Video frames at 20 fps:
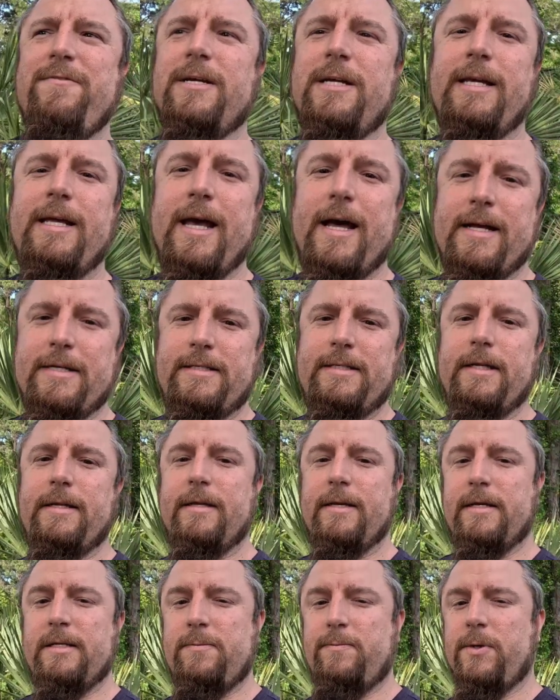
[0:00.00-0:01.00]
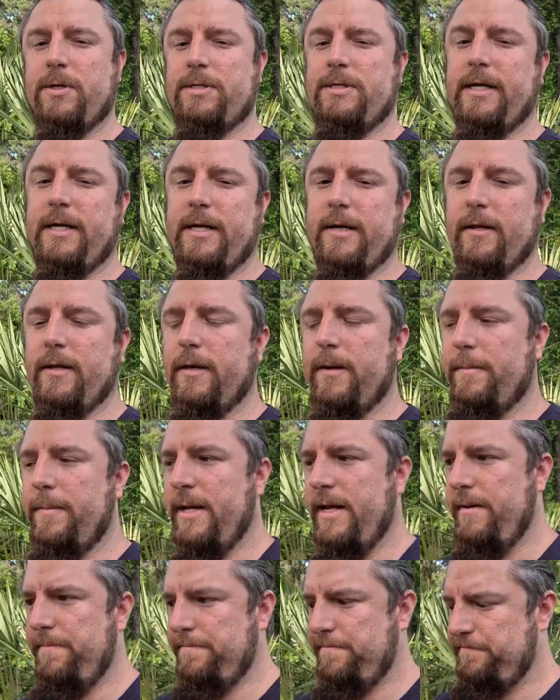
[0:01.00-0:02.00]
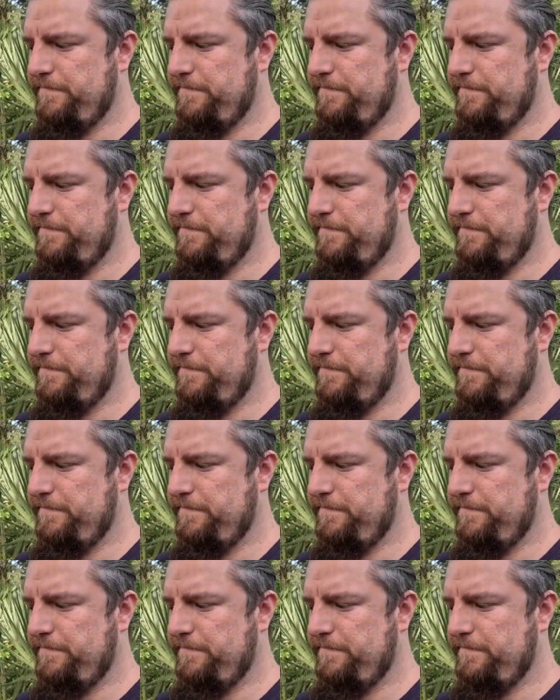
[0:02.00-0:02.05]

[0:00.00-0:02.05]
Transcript: to guess in this particular bit.